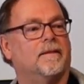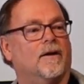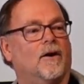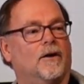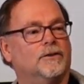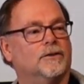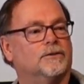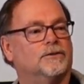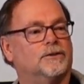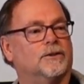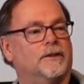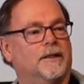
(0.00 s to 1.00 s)
on your
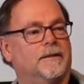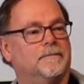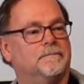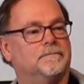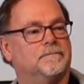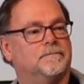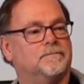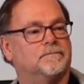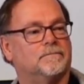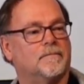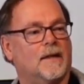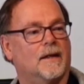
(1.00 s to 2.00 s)
journey.
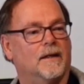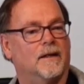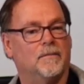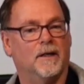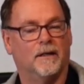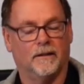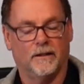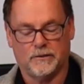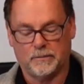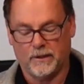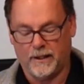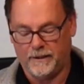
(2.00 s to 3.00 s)
Amen. Let's
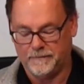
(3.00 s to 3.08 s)
pray.